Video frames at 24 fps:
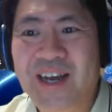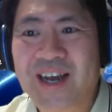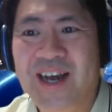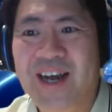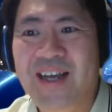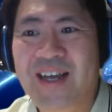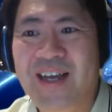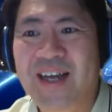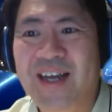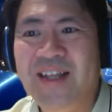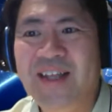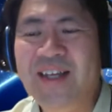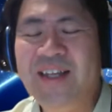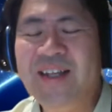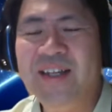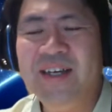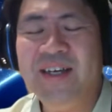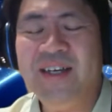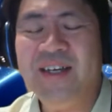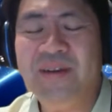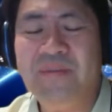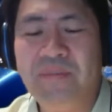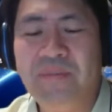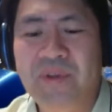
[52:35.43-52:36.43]
I think
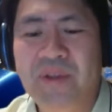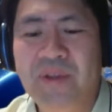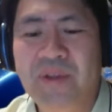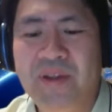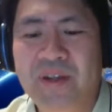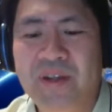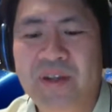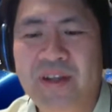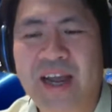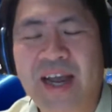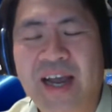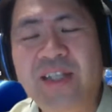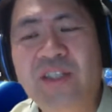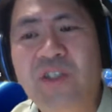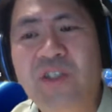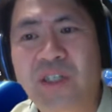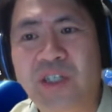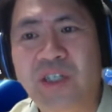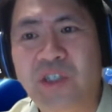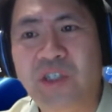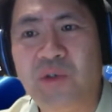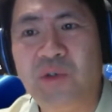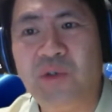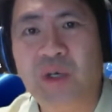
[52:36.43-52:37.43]
to answer
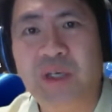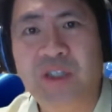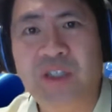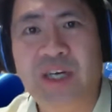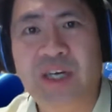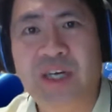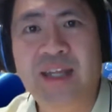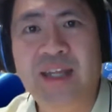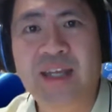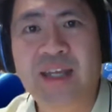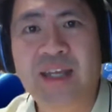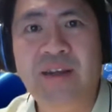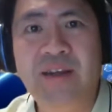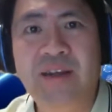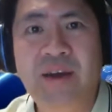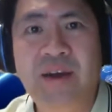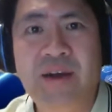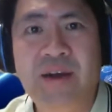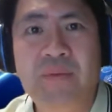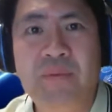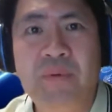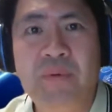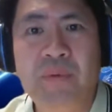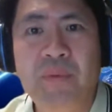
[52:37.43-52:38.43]
this question, I think
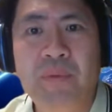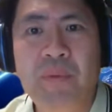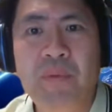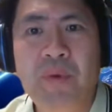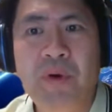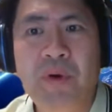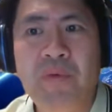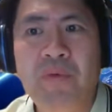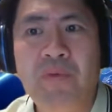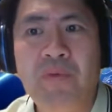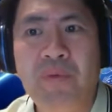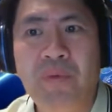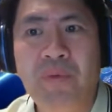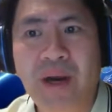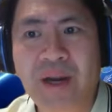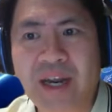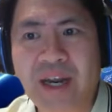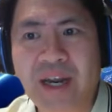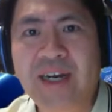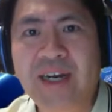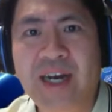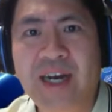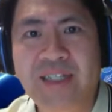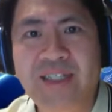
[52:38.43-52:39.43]
what we're
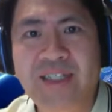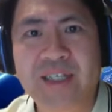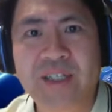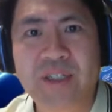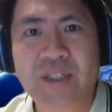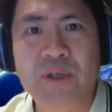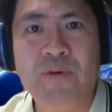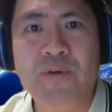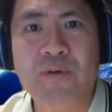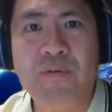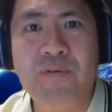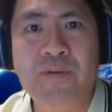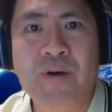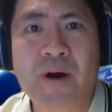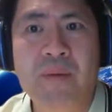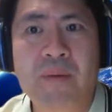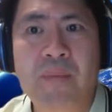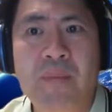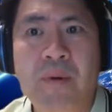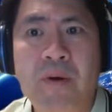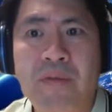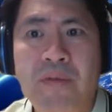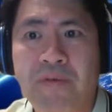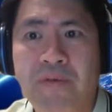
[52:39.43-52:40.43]
recognizing so far,
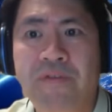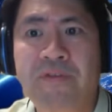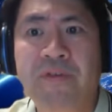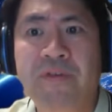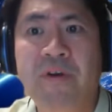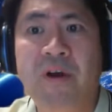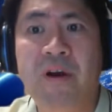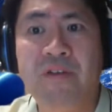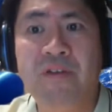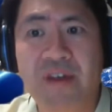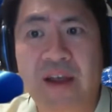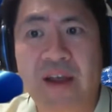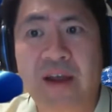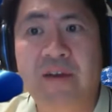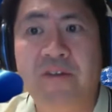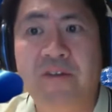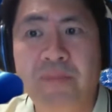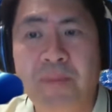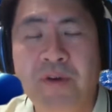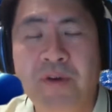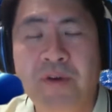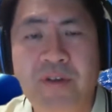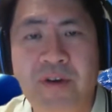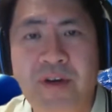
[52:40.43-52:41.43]
both with SARS and
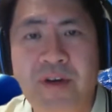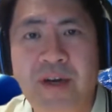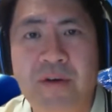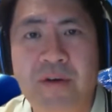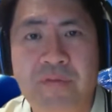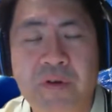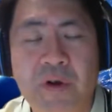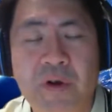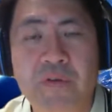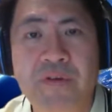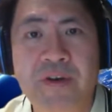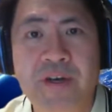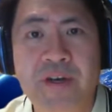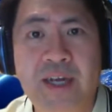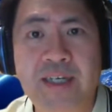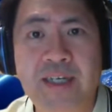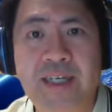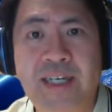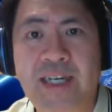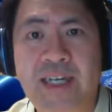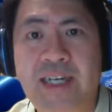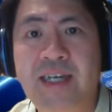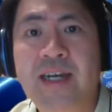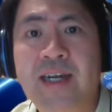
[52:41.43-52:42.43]
especially now with
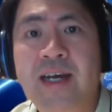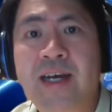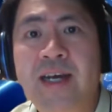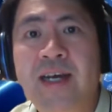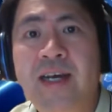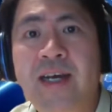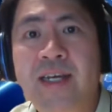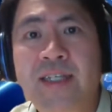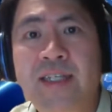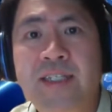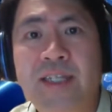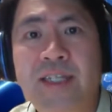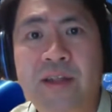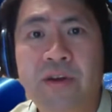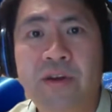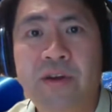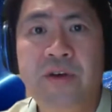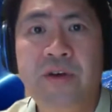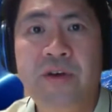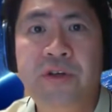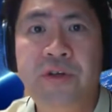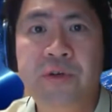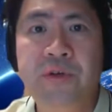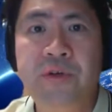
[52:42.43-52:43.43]
COVID-19, is that there
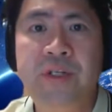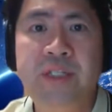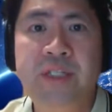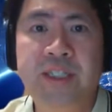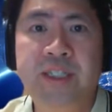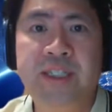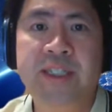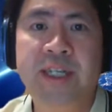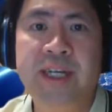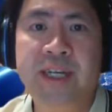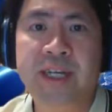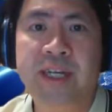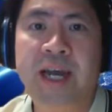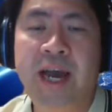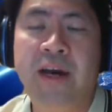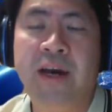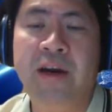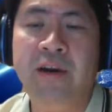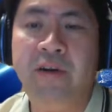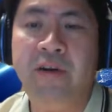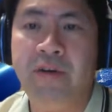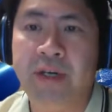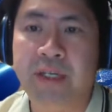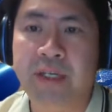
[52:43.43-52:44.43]
are two distinct
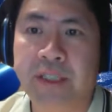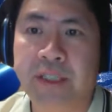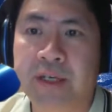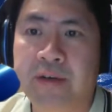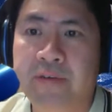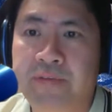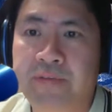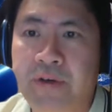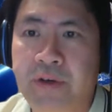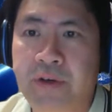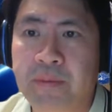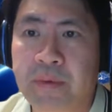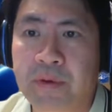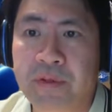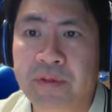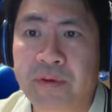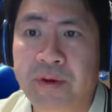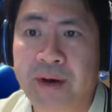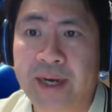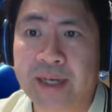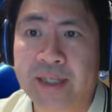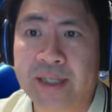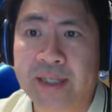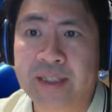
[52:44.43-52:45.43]
categories of
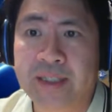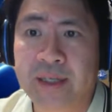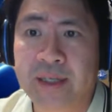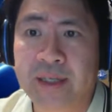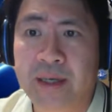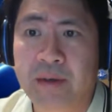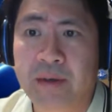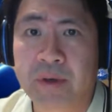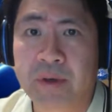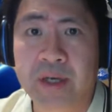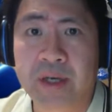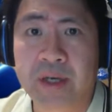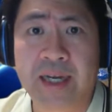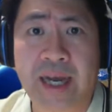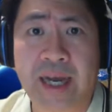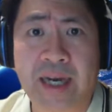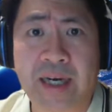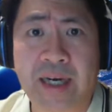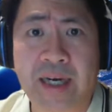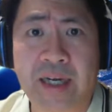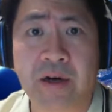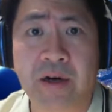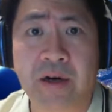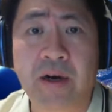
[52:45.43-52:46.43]
pneumothorax we're looking
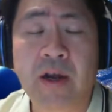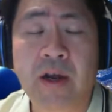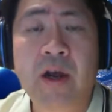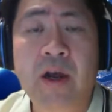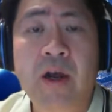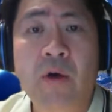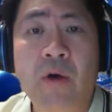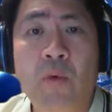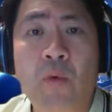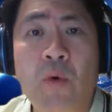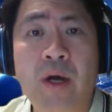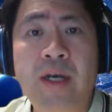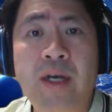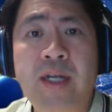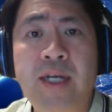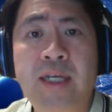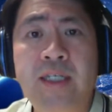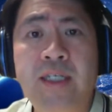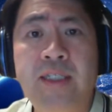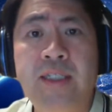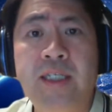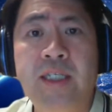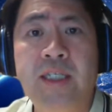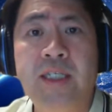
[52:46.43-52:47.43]
at here. One
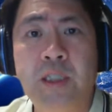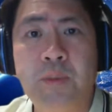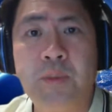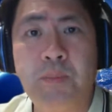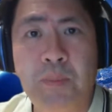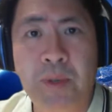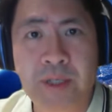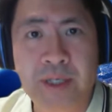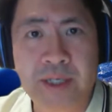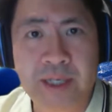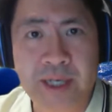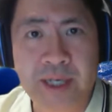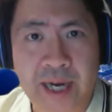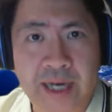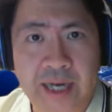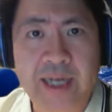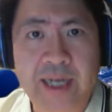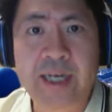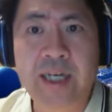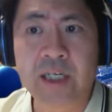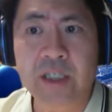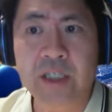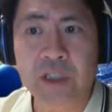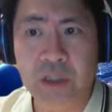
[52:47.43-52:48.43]
is the
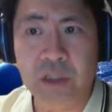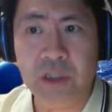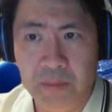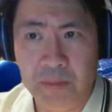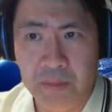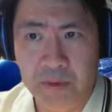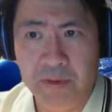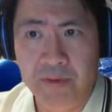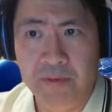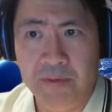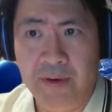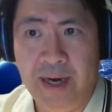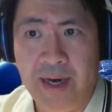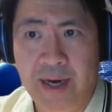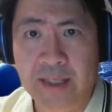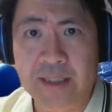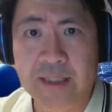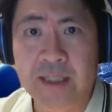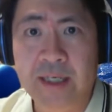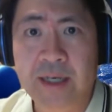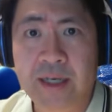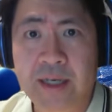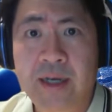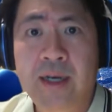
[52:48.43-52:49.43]
spontaneous
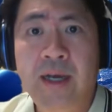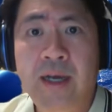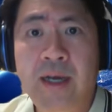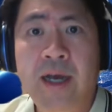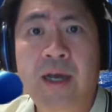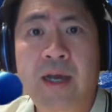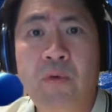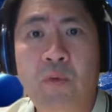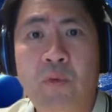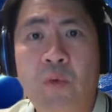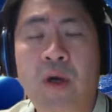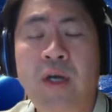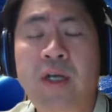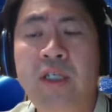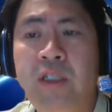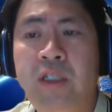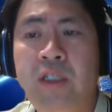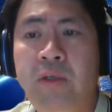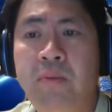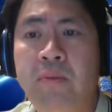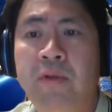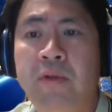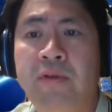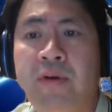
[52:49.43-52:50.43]
pneumothorax, and one is
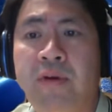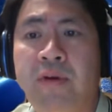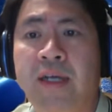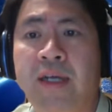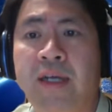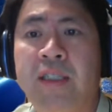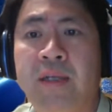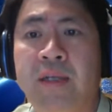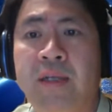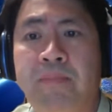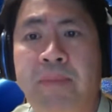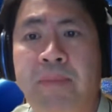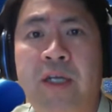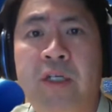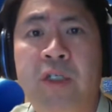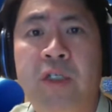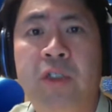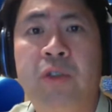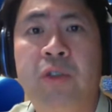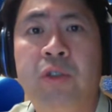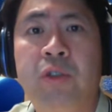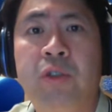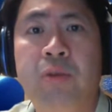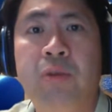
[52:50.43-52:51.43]
pneumothorax in
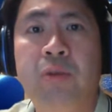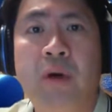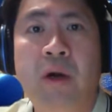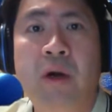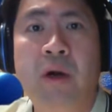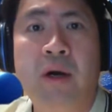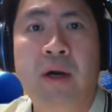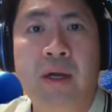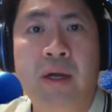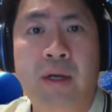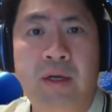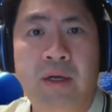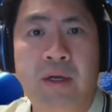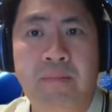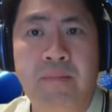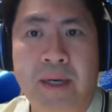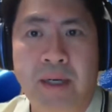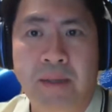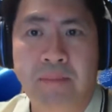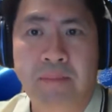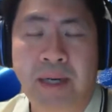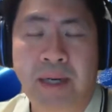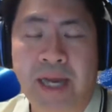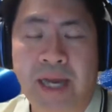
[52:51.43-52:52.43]
patients who are under
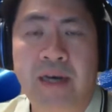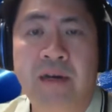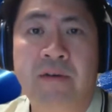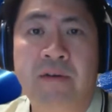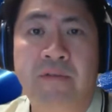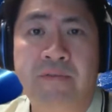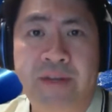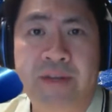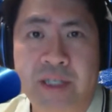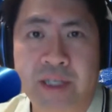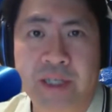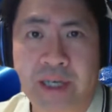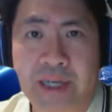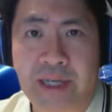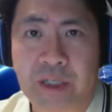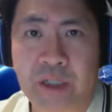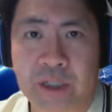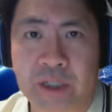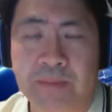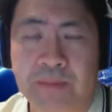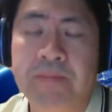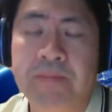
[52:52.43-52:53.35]
mechanical ventilation.